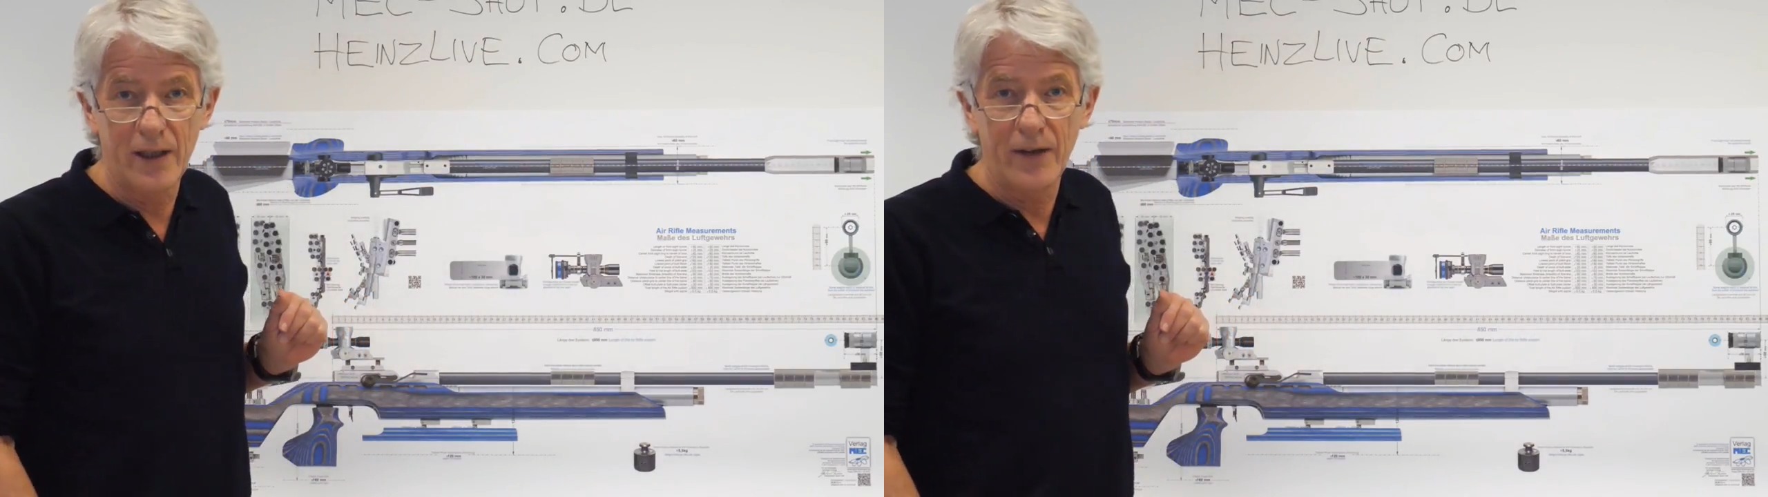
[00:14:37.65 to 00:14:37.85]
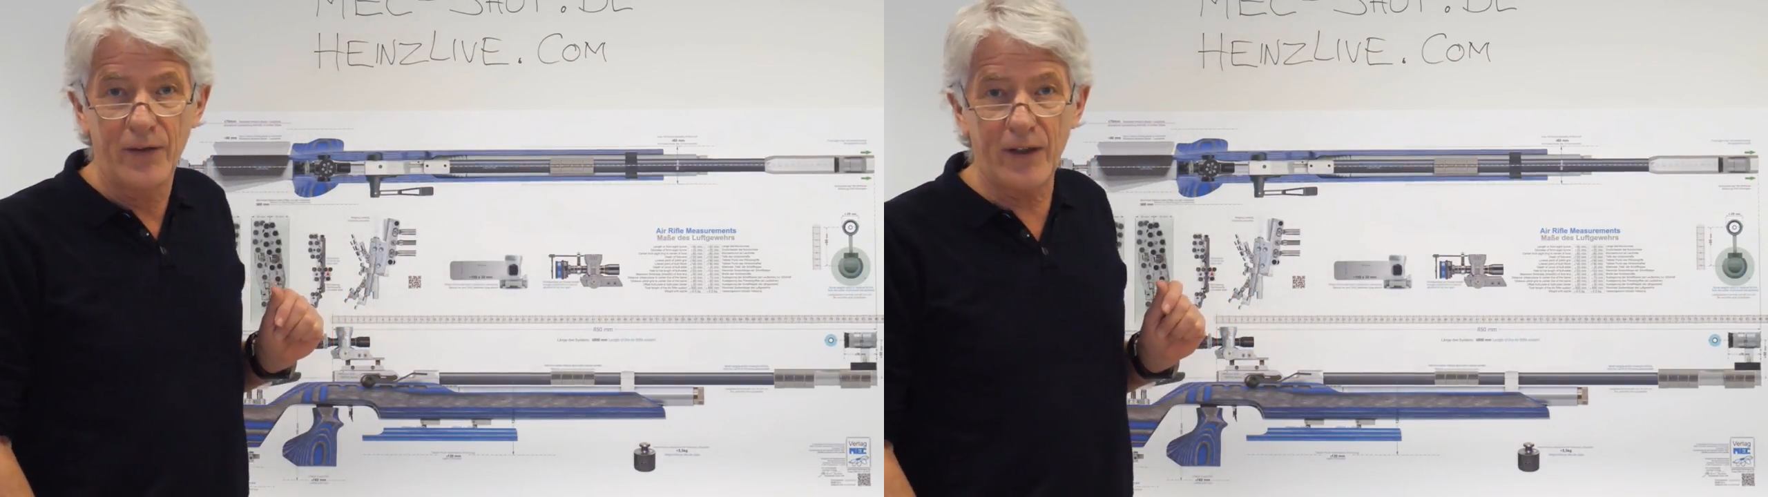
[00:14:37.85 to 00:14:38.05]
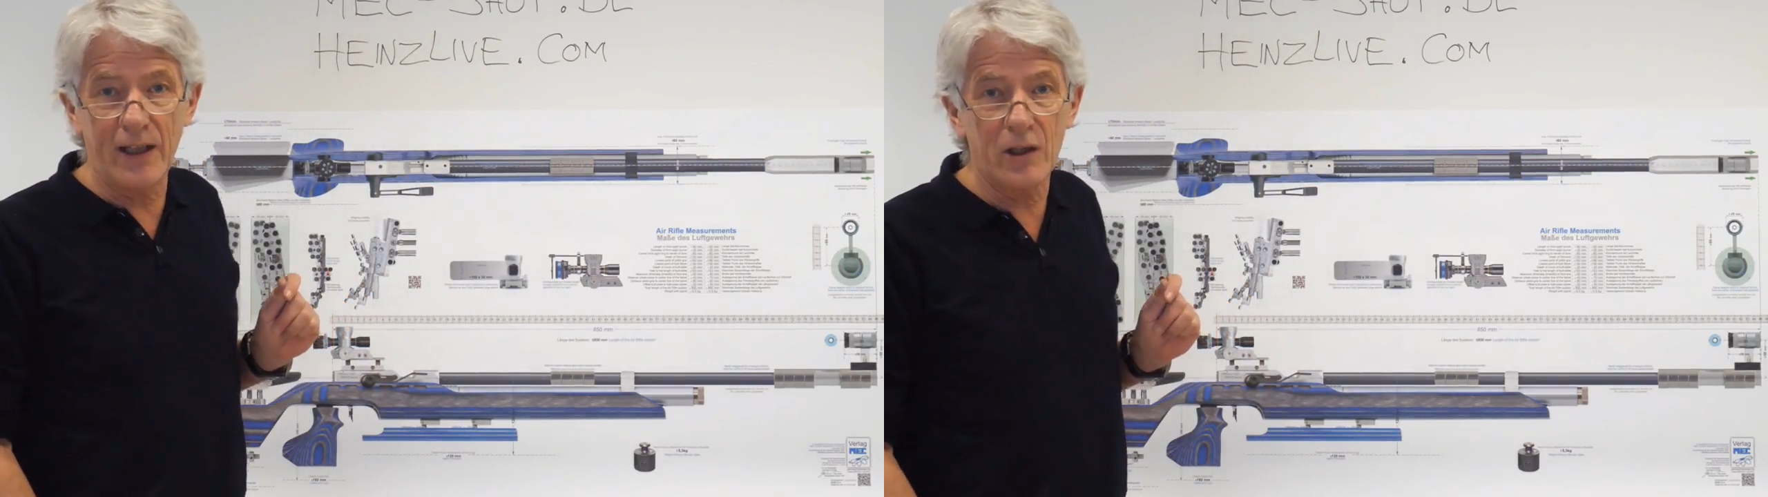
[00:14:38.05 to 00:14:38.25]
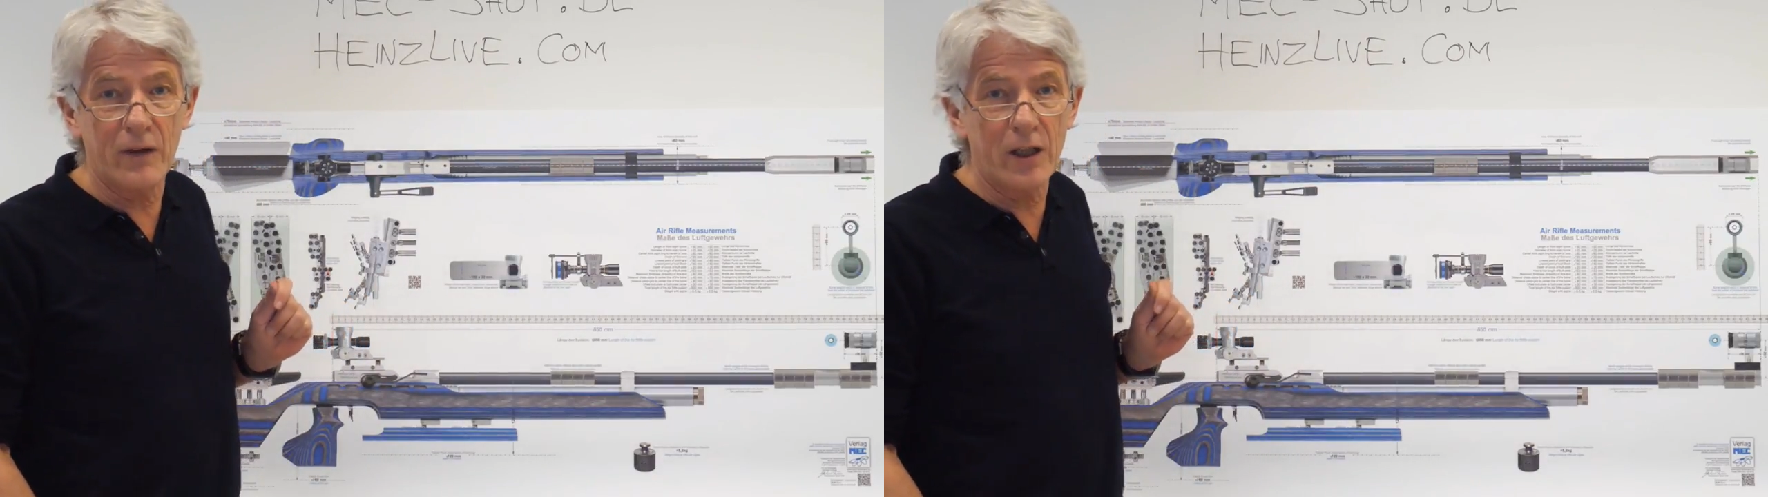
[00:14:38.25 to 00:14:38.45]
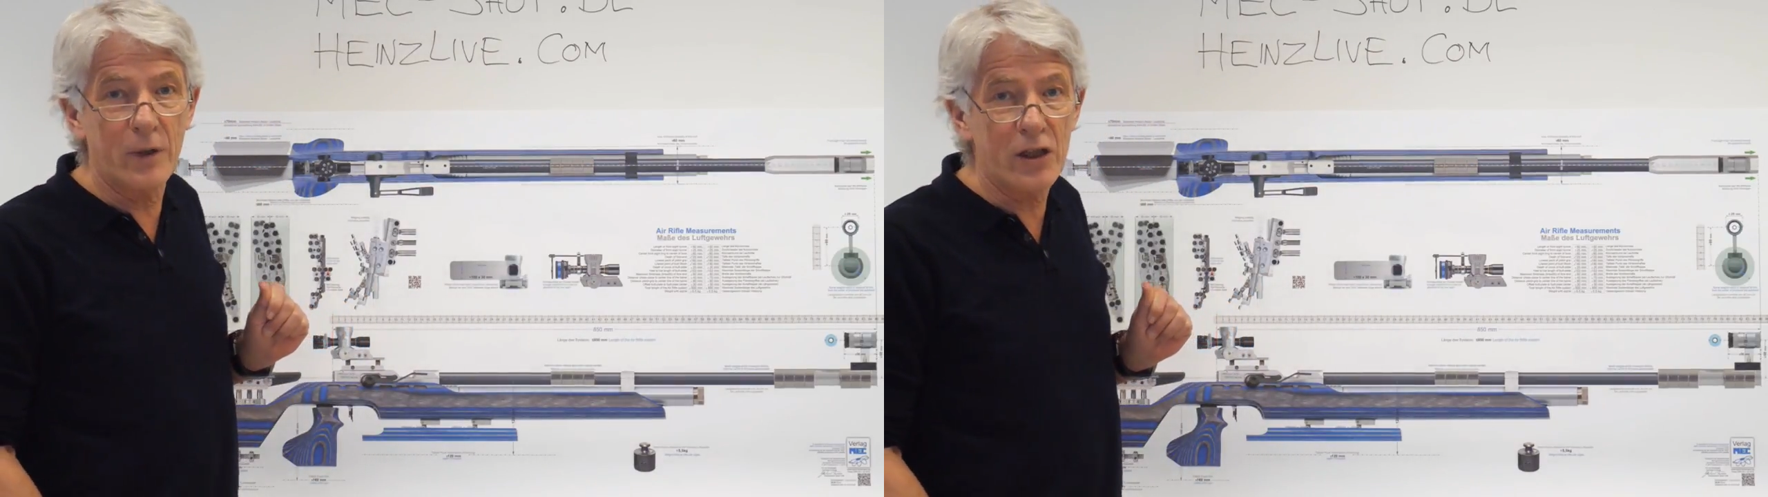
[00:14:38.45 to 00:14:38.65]
Thank you
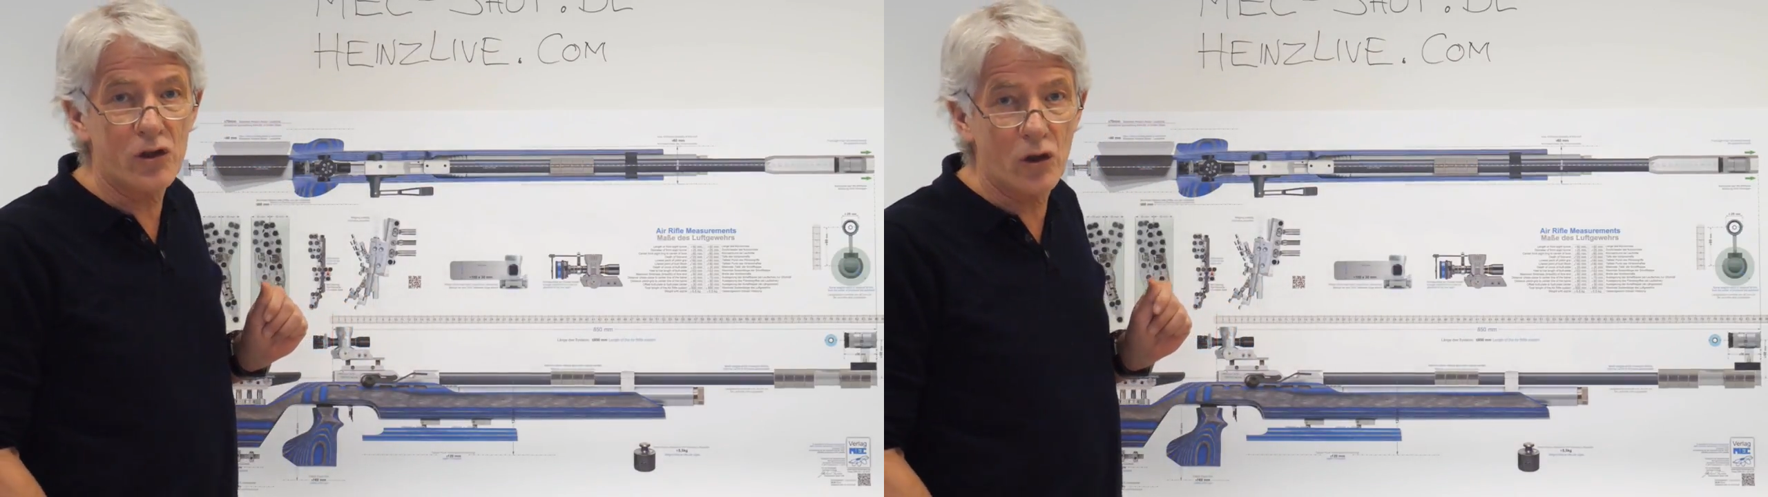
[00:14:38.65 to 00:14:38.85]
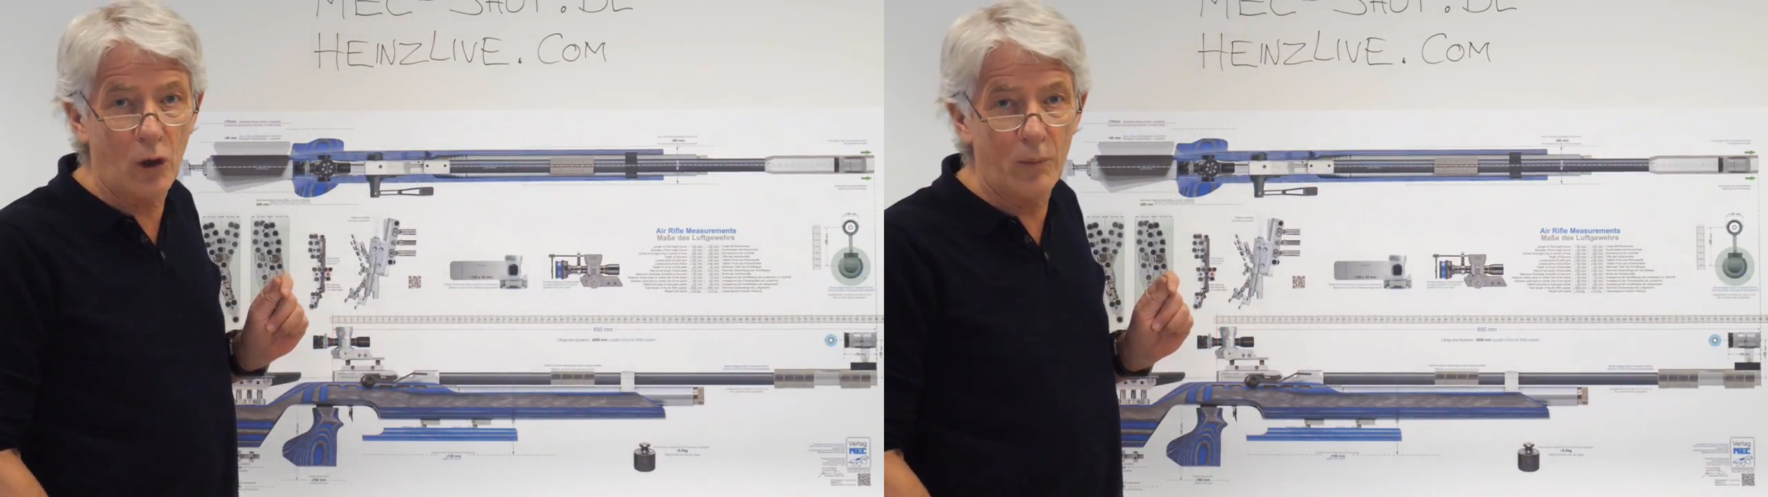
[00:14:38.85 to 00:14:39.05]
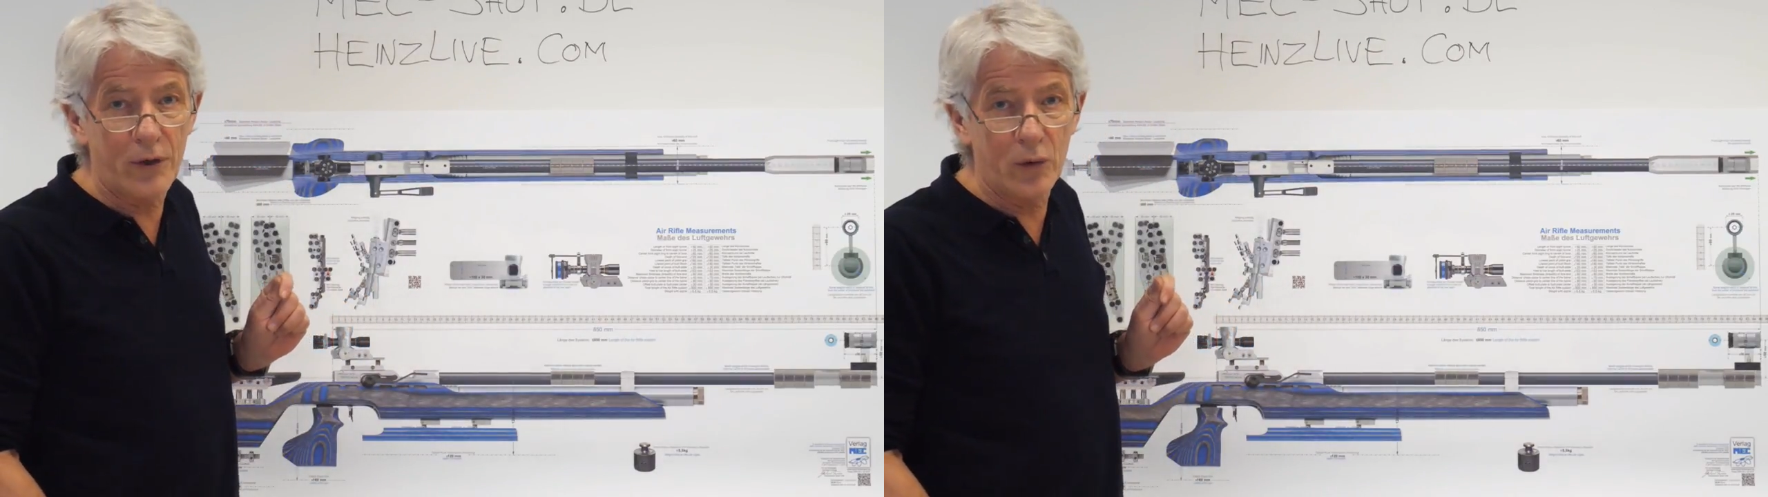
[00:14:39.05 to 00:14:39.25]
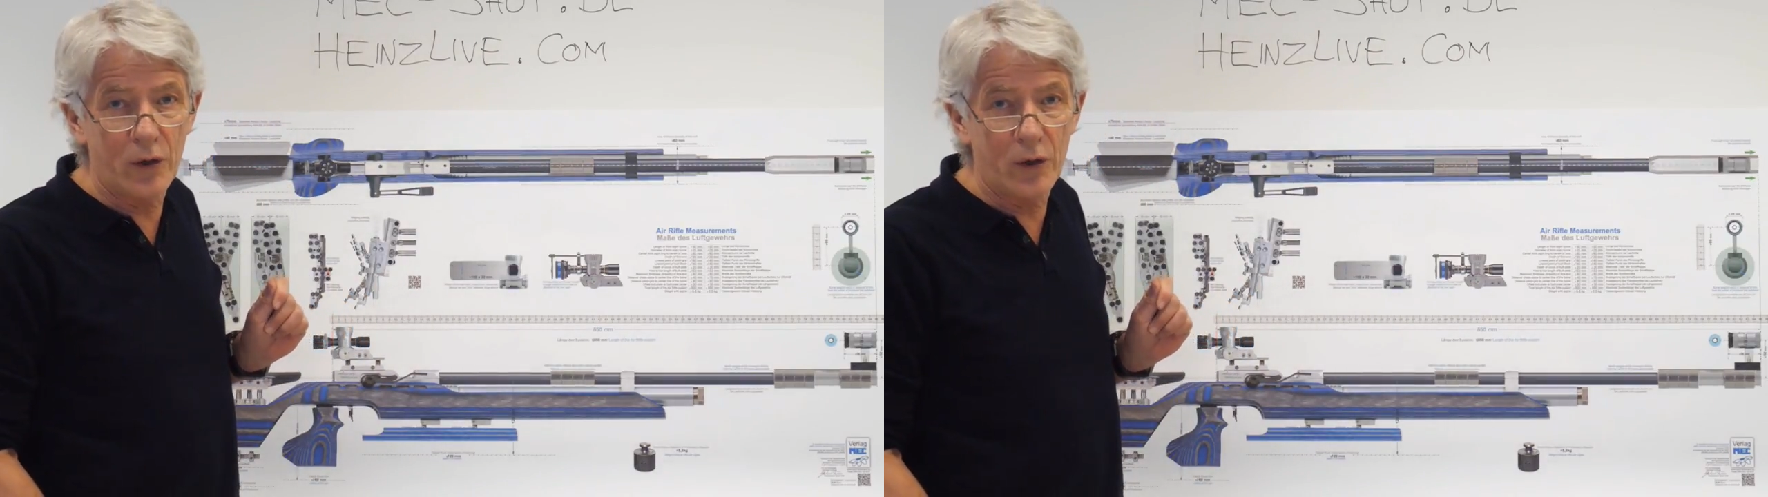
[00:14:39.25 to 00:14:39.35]
very much, hope you